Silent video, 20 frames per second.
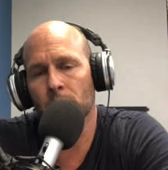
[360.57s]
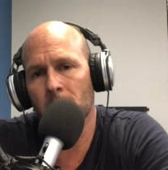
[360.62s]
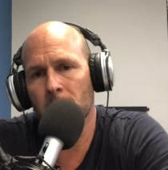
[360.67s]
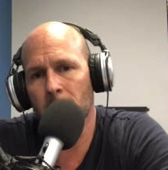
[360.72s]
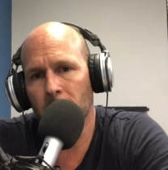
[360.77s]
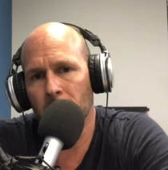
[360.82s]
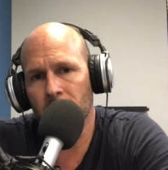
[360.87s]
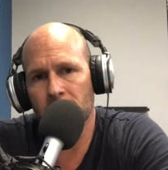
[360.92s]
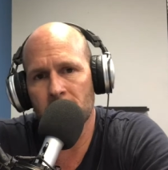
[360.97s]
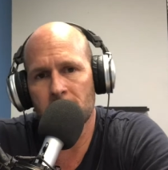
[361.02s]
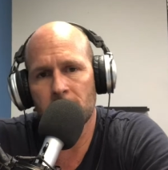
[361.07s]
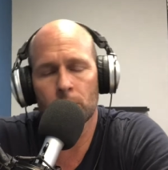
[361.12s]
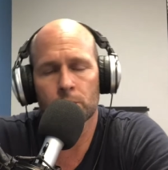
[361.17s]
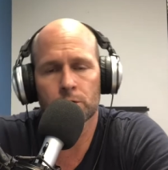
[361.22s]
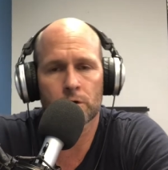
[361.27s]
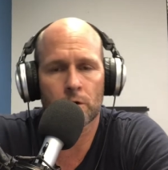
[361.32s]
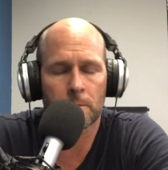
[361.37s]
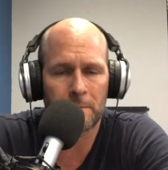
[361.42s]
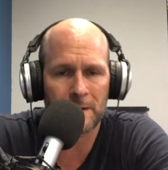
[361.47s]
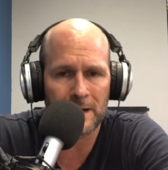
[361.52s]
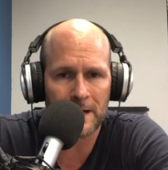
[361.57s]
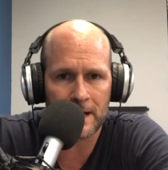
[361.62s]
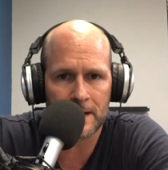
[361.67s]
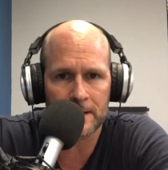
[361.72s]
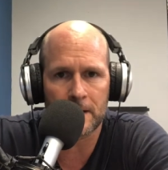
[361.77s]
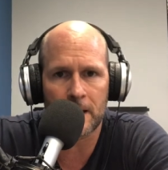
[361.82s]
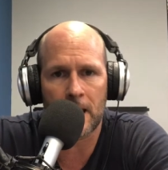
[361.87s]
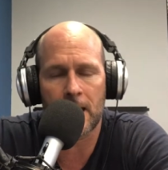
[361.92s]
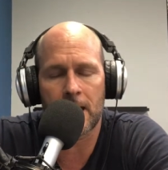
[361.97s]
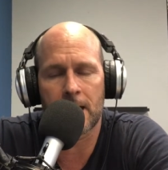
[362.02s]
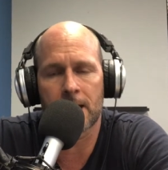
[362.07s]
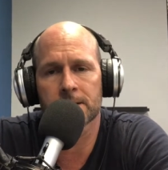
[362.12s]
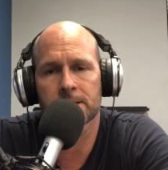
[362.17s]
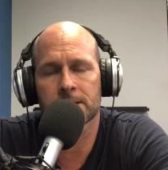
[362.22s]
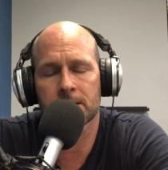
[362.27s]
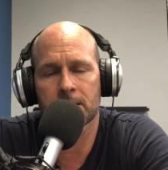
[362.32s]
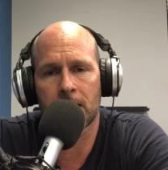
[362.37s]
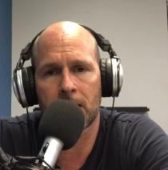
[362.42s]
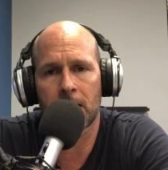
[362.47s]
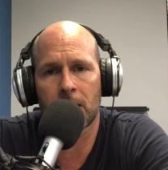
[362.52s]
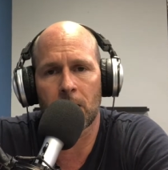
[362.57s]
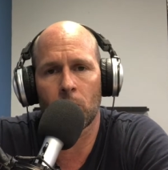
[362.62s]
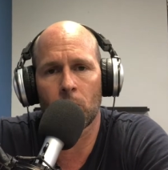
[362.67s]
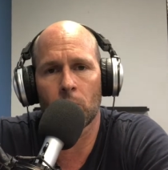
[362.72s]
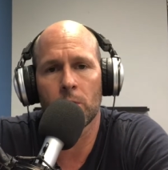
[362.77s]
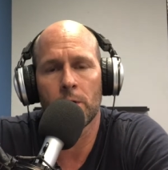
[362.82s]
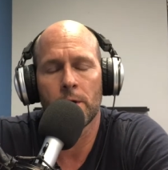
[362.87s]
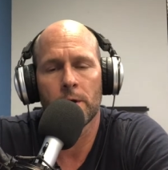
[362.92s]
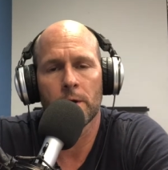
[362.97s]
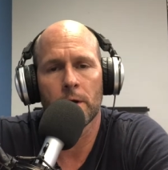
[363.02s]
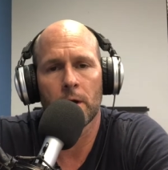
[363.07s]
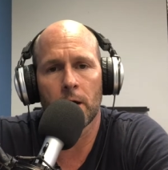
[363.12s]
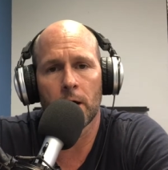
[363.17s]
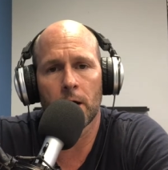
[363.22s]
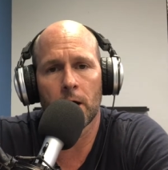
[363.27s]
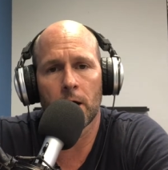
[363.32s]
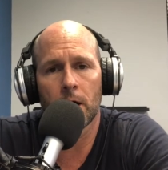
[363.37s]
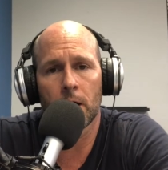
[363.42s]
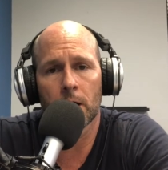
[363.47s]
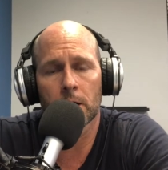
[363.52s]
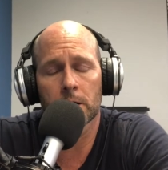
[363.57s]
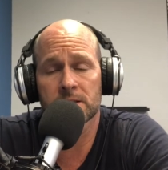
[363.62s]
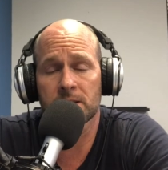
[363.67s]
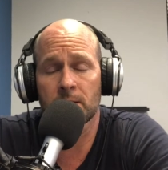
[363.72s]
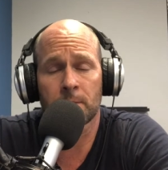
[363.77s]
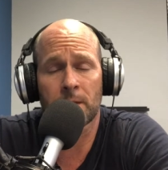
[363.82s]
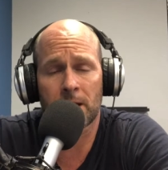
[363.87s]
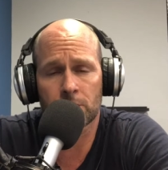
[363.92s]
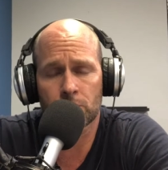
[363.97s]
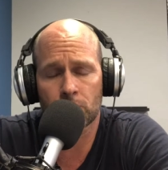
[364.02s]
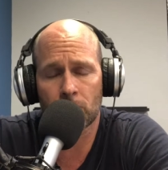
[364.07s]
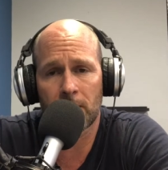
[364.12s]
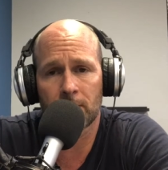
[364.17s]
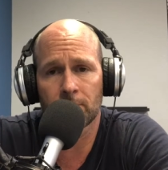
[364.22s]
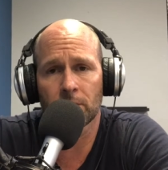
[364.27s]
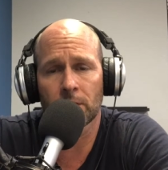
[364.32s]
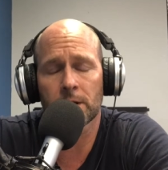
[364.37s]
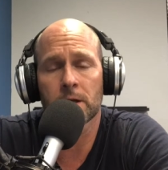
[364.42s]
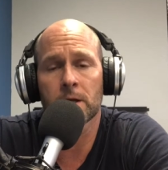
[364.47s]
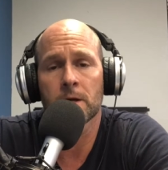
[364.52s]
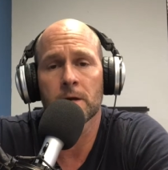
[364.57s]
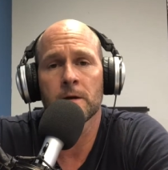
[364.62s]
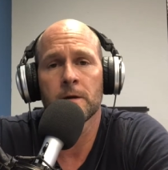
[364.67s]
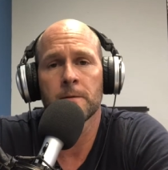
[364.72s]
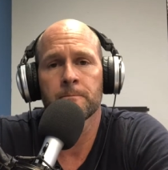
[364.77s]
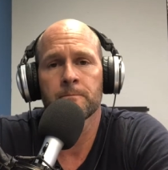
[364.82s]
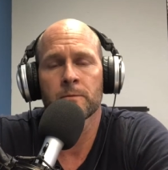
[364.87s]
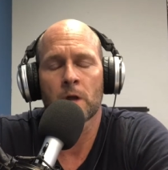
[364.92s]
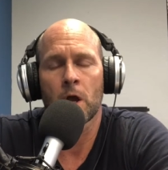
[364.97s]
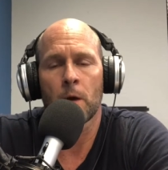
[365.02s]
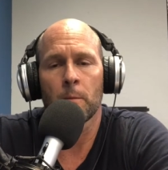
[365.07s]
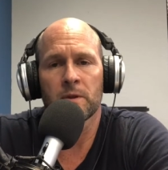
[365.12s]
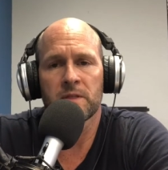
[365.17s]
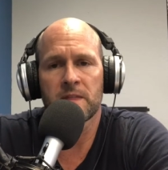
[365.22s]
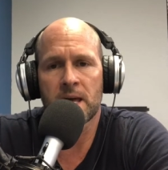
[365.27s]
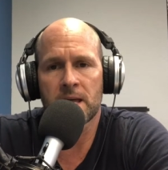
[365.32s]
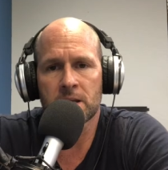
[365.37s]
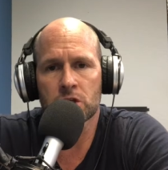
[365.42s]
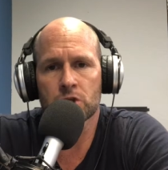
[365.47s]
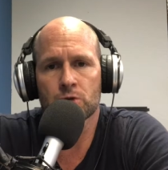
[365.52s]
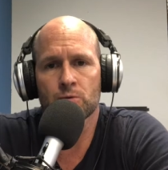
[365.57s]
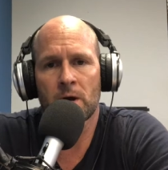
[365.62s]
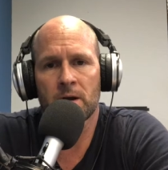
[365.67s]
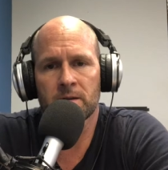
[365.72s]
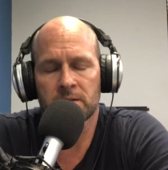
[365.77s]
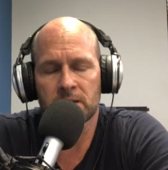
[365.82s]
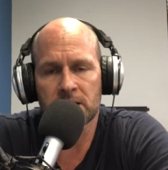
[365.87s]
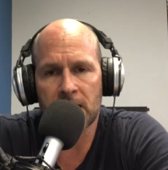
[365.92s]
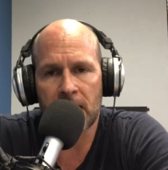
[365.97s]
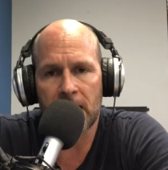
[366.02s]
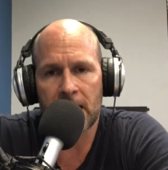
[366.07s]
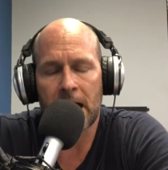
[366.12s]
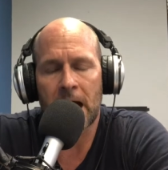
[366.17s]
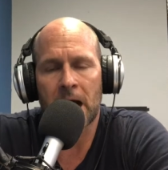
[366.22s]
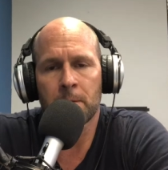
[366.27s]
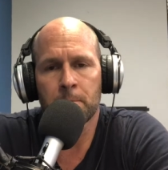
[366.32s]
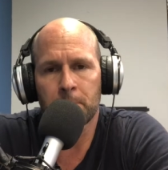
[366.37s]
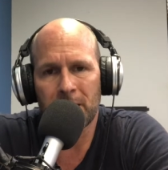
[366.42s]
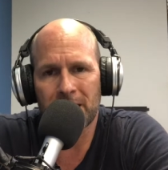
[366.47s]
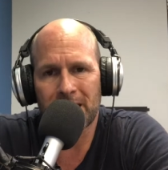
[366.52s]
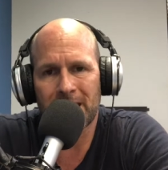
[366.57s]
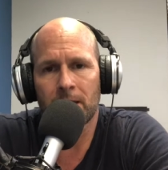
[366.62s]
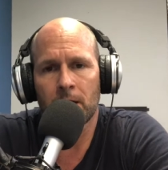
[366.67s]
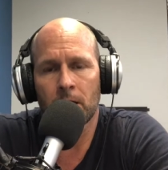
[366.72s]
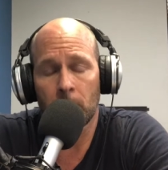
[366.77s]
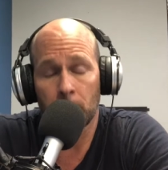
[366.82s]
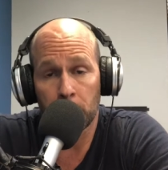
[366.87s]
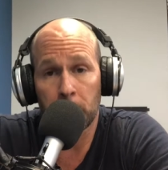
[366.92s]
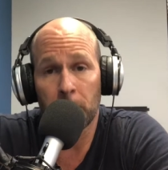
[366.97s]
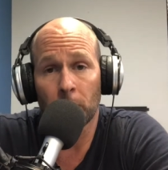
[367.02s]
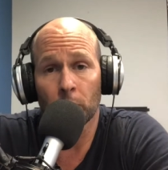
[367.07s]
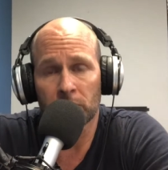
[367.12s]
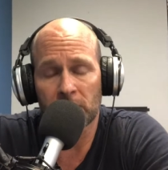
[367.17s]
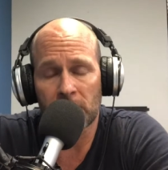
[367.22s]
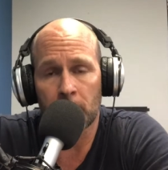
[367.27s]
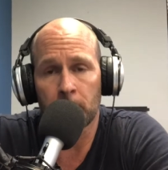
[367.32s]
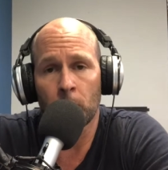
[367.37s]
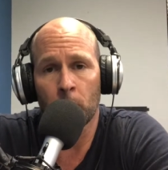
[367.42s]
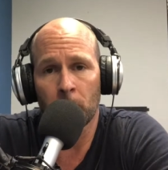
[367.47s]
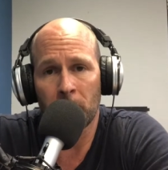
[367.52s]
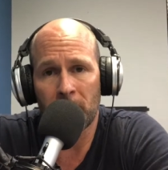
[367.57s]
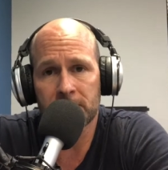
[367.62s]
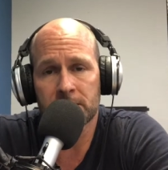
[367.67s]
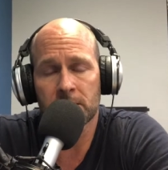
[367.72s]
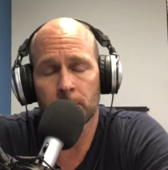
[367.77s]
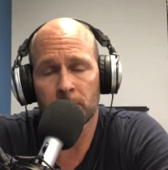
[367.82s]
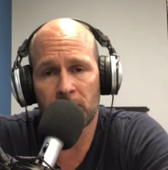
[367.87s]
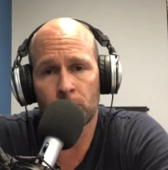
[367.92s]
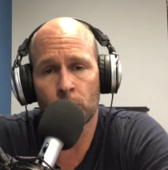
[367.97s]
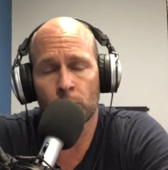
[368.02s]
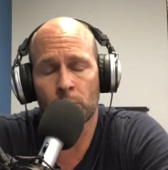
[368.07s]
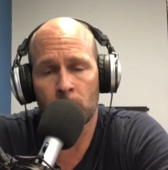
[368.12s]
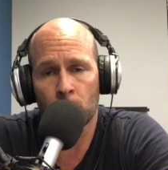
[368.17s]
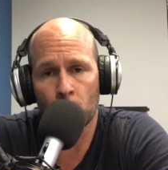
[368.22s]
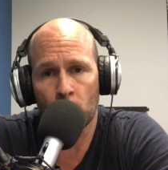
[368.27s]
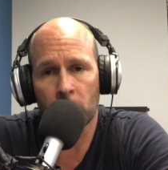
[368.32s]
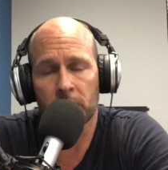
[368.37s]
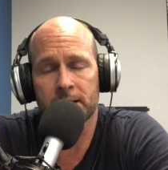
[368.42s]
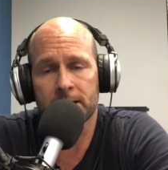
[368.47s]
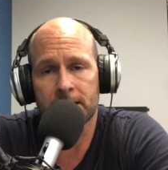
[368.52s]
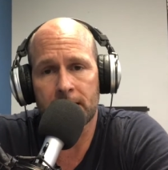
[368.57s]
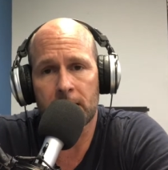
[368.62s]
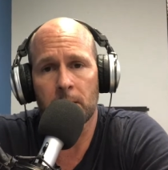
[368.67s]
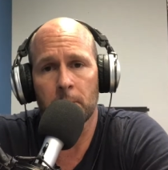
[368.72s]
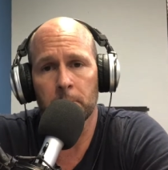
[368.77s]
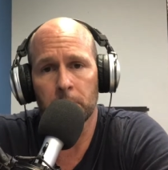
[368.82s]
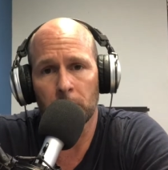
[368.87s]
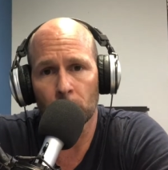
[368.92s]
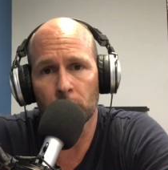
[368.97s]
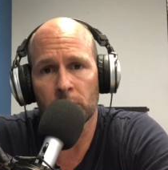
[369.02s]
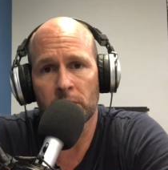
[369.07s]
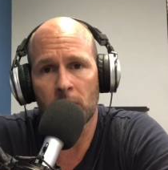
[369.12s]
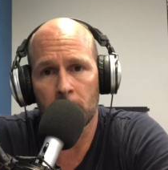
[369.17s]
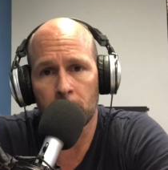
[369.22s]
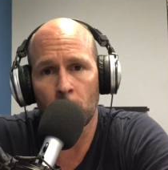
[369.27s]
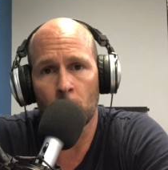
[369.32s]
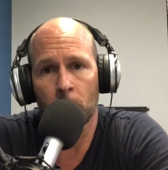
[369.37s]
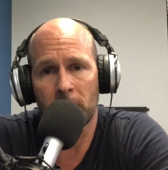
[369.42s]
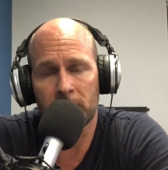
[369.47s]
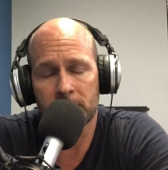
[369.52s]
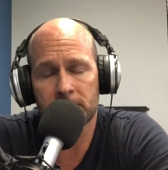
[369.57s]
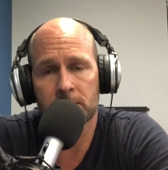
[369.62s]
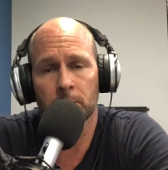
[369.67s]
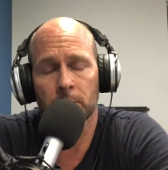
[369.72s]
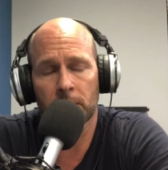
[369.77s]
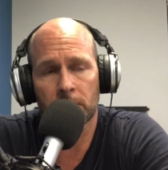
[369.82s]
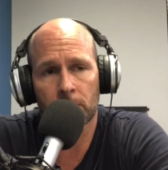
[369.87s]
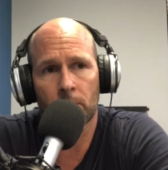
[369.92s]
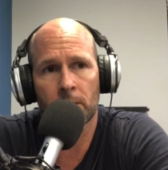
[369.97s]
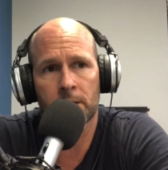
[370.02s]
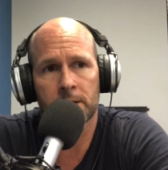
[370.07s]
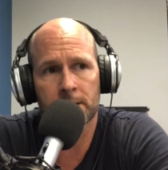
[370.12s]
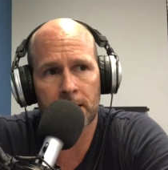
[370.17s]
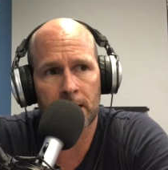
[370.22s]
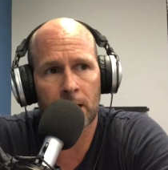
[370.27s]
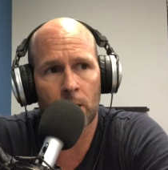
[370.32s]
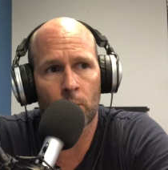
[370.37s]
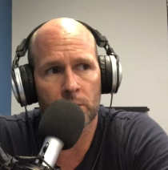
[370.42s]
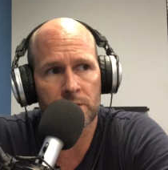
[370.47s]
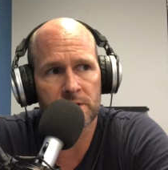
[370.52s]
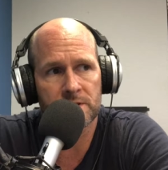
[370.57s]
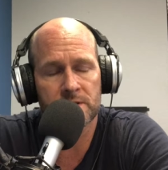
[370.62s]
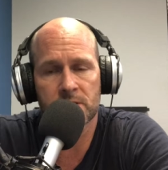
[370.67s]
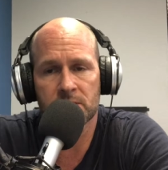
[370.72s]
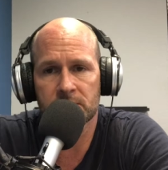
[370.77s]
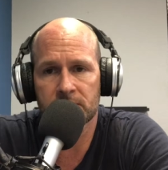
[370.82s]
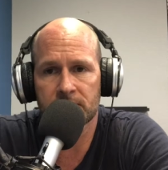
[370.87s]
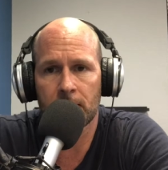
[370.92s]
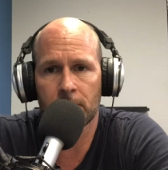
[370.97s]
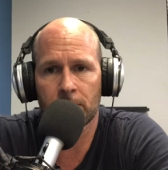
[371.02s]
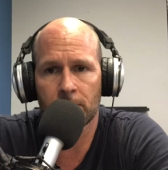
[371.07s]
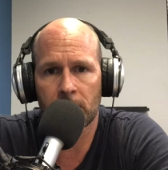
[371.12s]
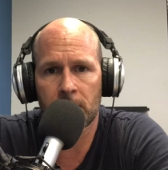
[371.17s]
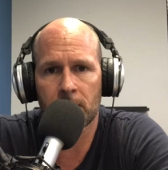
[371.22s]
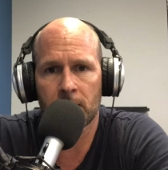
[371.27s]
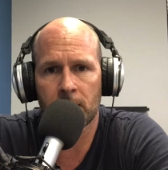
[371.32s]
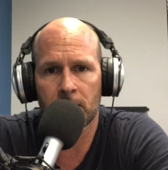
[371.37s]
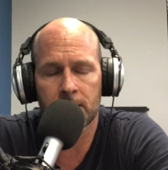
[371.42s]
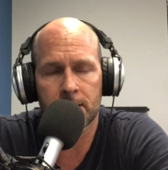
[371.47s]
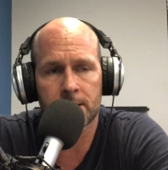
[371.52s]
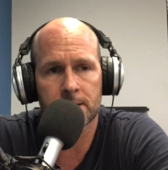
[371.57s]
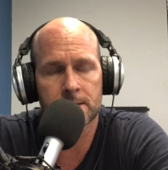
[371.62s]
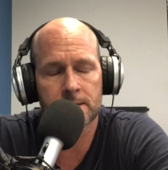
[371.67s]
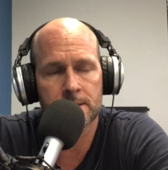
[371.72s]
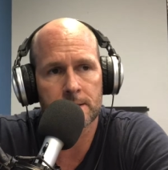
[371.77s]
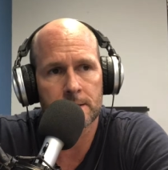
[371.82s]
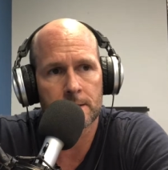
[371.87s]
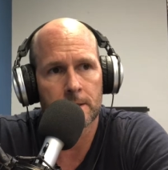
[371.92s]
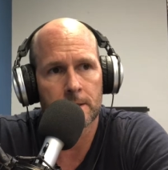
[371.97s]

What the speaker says: a couple videos or a podcast now because I'm not traveling. But then it's throughout the day, I'm building up momentum. Even when I'm working out, I'm building up momentum. Like right now, what is it, a Saturday night?